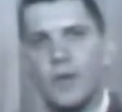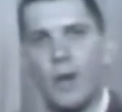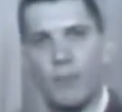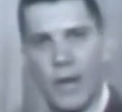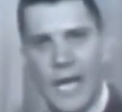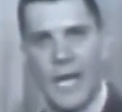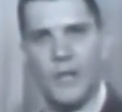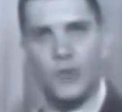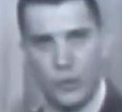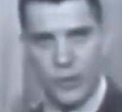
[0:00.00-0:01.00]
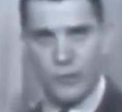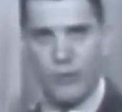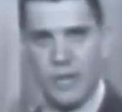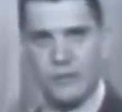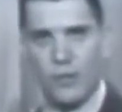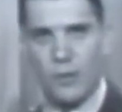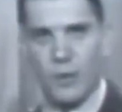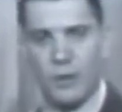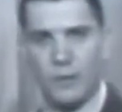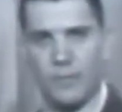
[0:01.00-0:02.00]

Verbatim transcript: applied to the transformer.